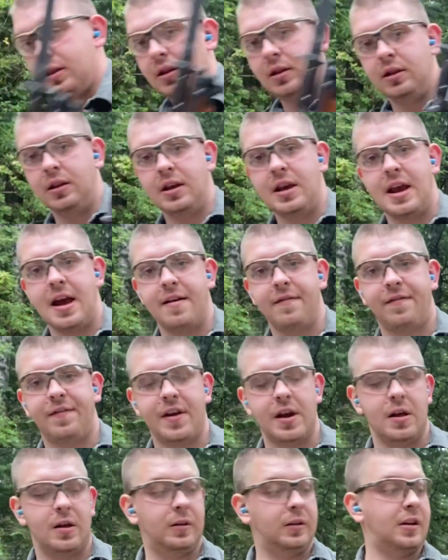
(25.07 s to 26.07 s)
Lee
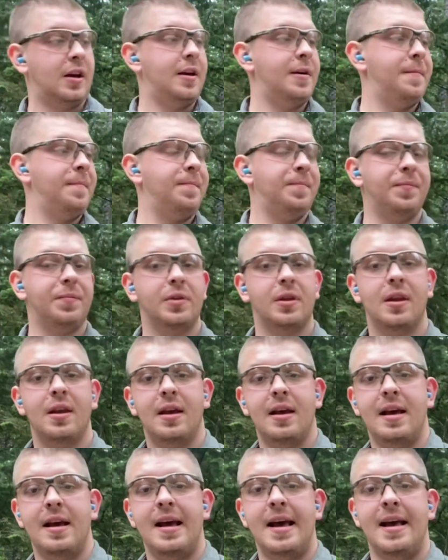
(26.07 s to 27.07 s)
Enfield
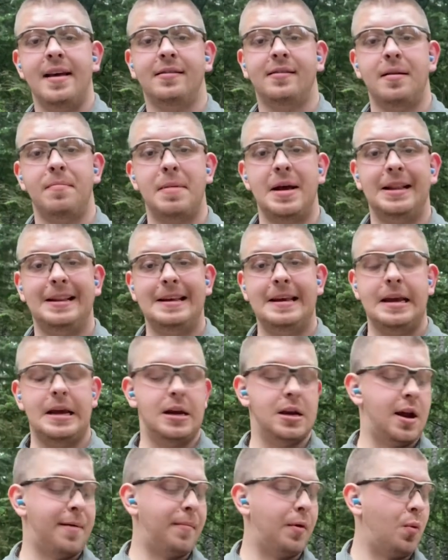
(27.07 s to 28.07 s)

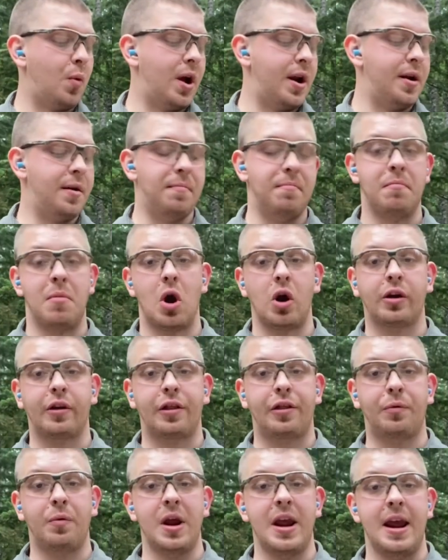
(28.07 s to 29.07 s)
SMLE number one Mark
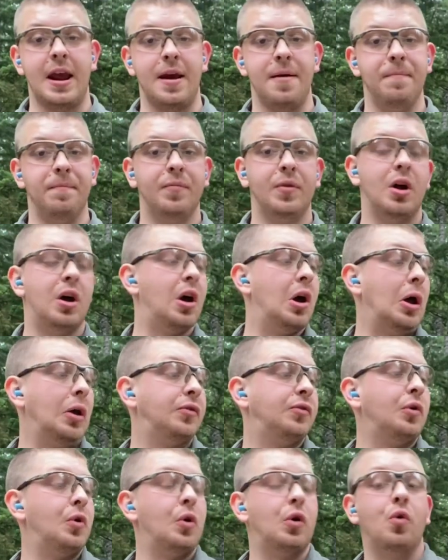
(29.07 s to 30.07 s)
III,
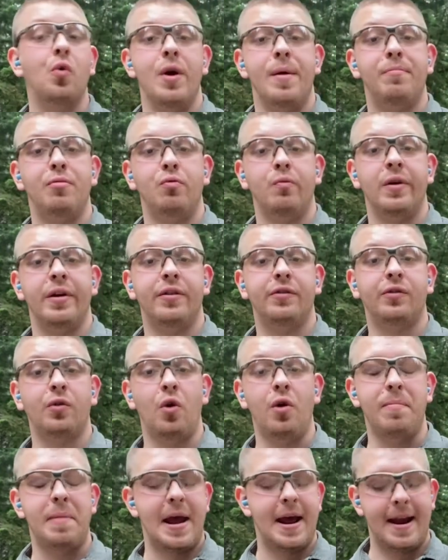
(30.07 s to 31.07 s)
also equipped with
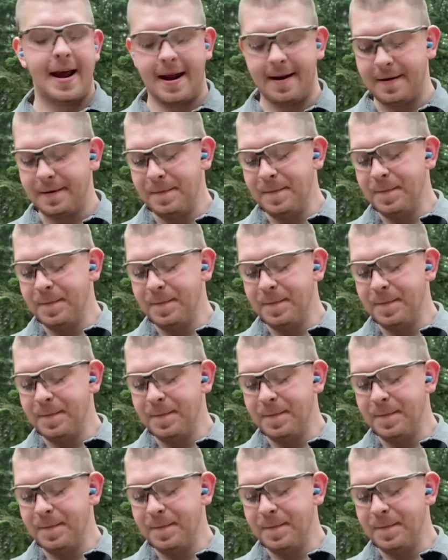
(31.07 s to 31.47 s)
sword bayonet.